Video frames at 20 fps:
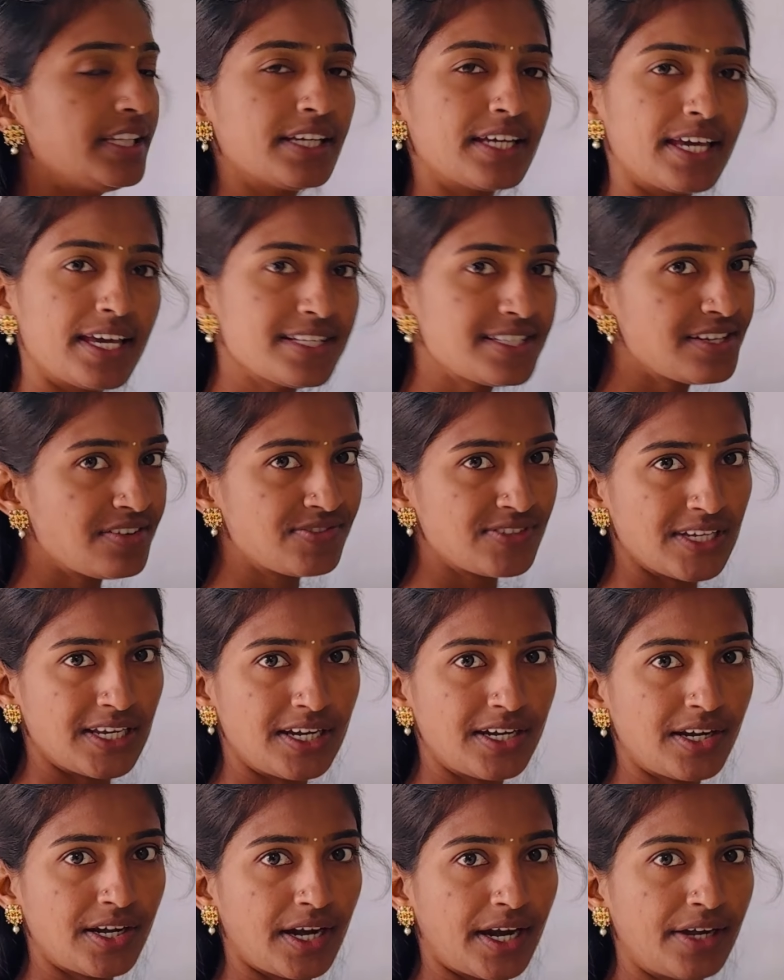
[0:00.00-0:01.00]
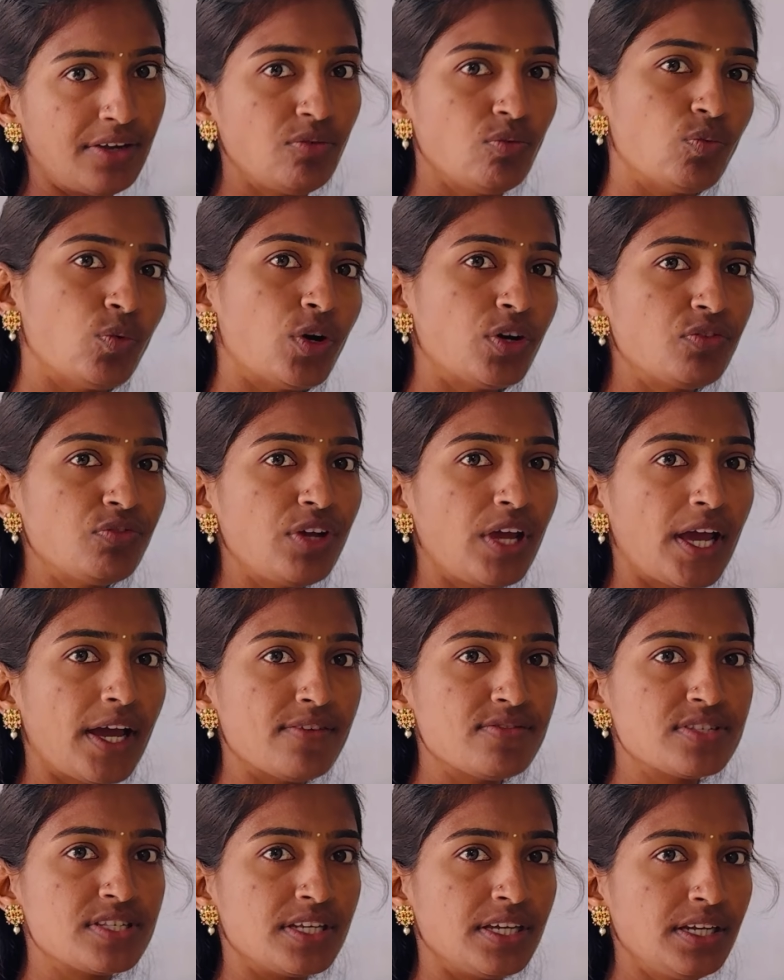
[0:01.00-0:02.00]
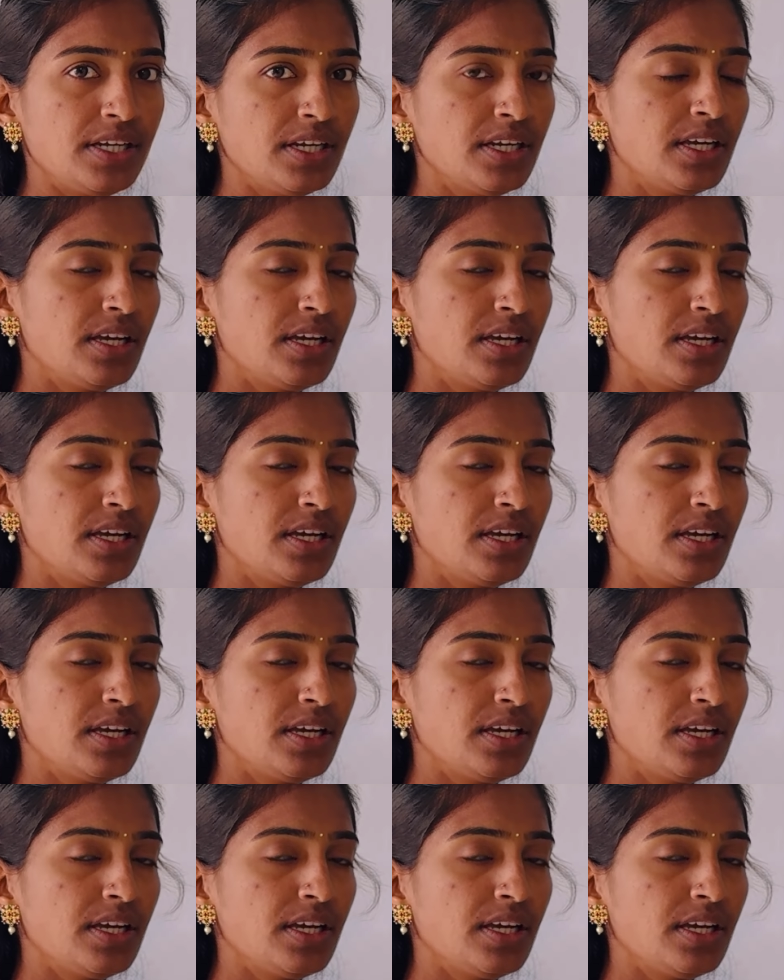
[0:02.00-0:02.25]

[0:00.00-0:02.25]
case of centroid, what we have seen